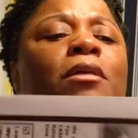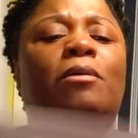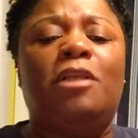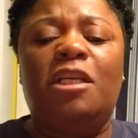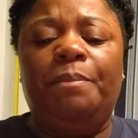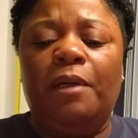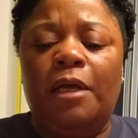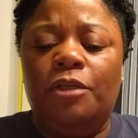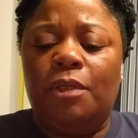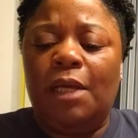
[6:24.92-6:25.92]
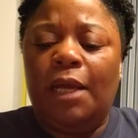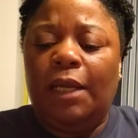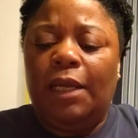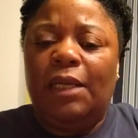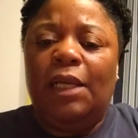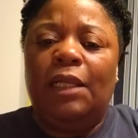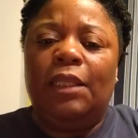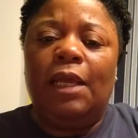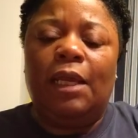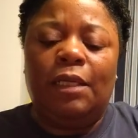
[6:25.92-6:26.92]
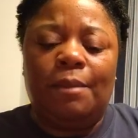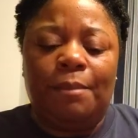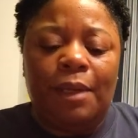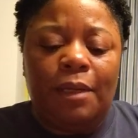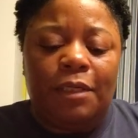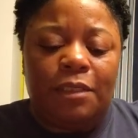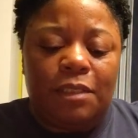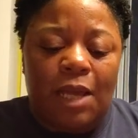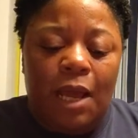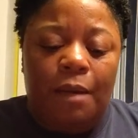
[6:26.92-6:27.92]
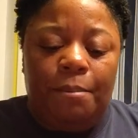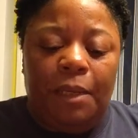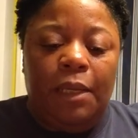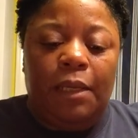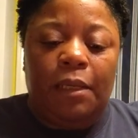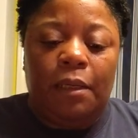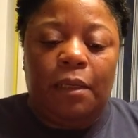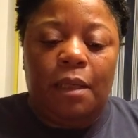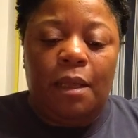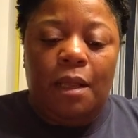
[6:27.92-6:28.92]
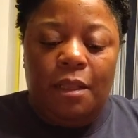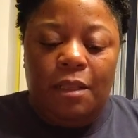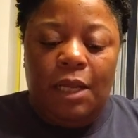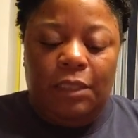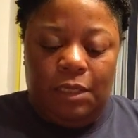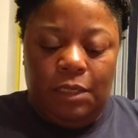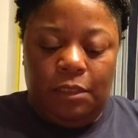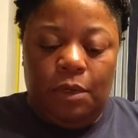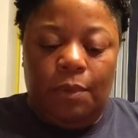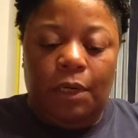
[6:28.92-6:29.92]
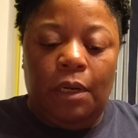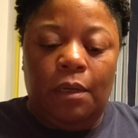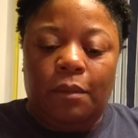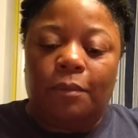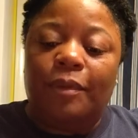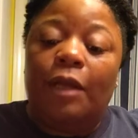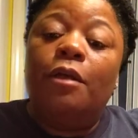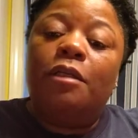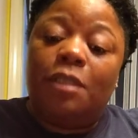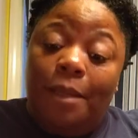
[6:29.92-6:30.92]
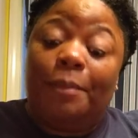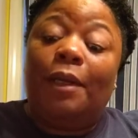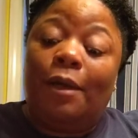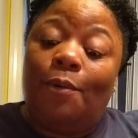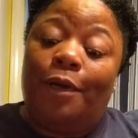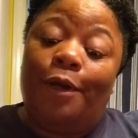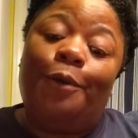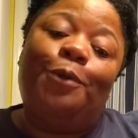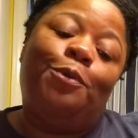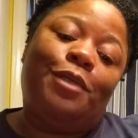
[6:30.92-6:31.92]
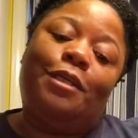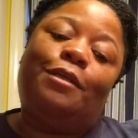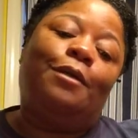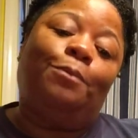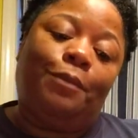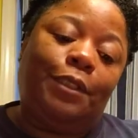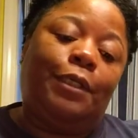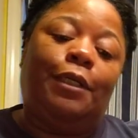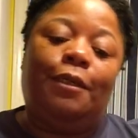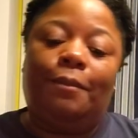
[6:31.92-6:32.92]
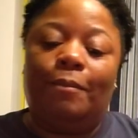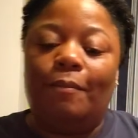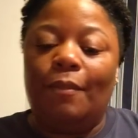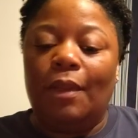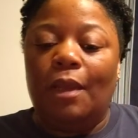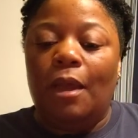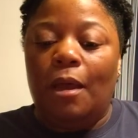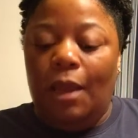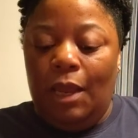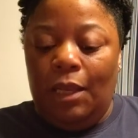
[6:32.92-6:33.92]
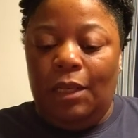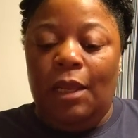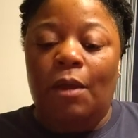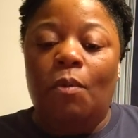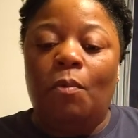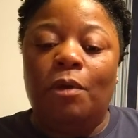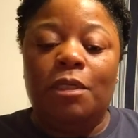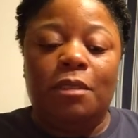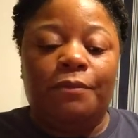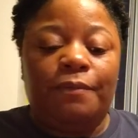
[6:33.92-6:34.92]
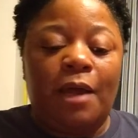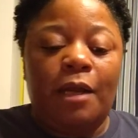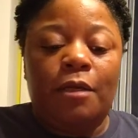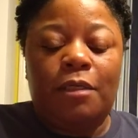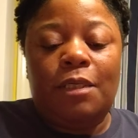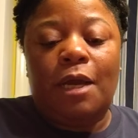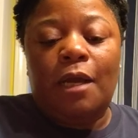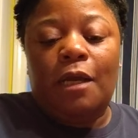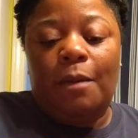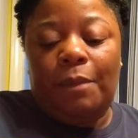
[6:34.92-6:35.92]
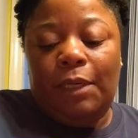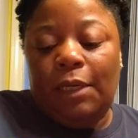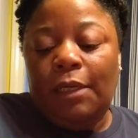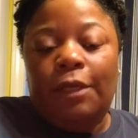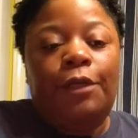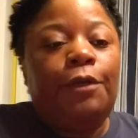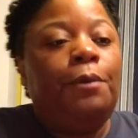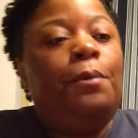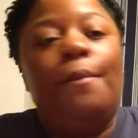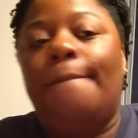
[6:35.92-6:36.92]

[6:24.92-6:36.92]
So just because you're not getting anything in the mail does not mean nothing is going on. There's something going on. You just don't see it. And then once the flyers start coming in to you,